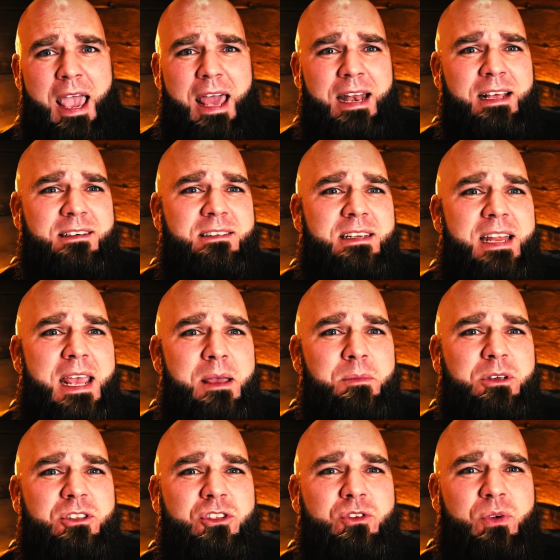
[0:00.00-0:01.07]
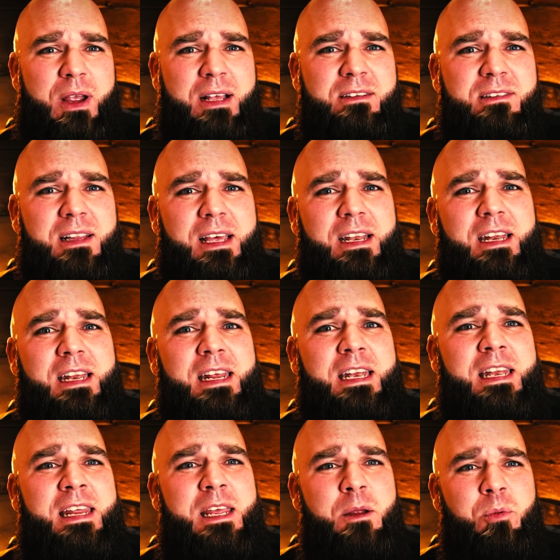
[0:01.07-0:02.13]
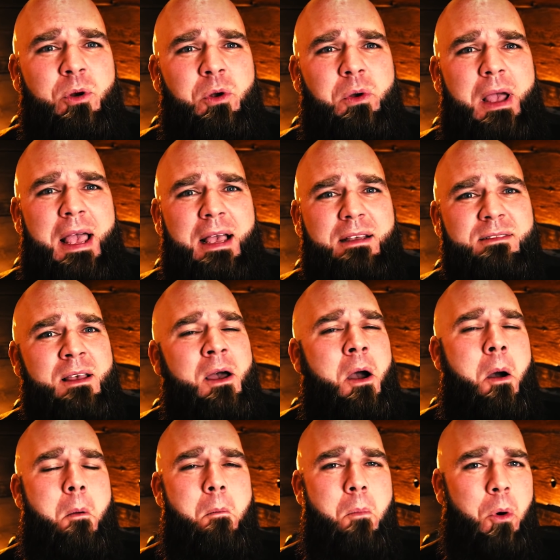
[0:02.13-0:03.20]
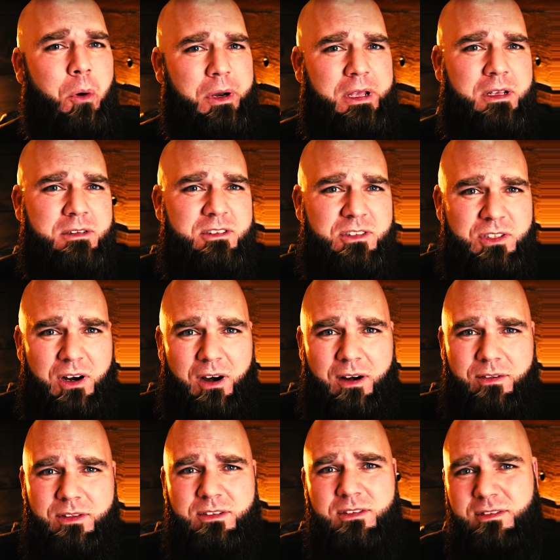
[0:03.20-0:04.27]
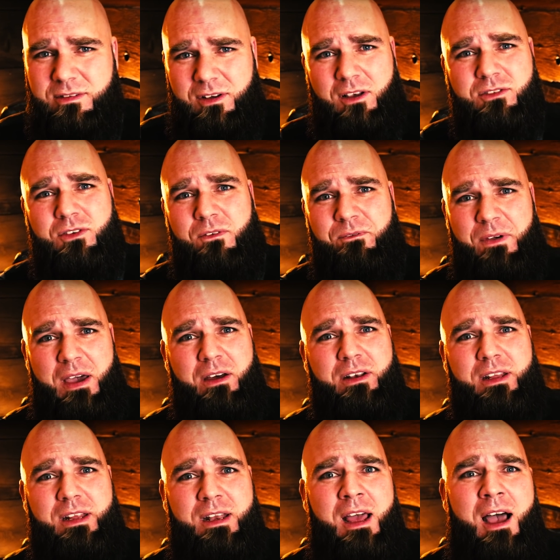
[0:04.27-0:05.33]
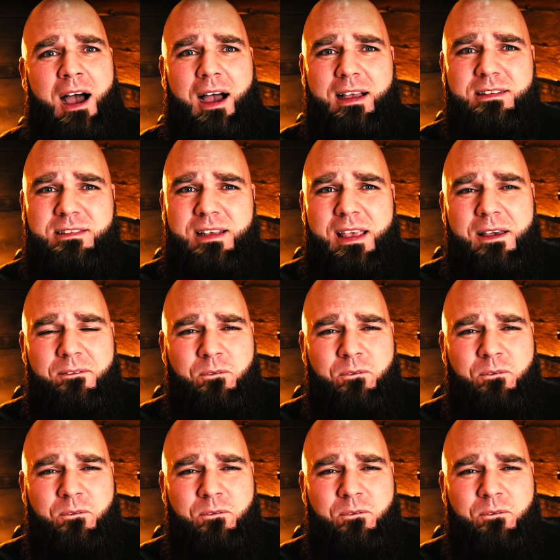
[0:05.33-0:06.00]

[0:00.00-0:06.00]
and his name is translated in Hebrew as morning star. This is also found in Isaiah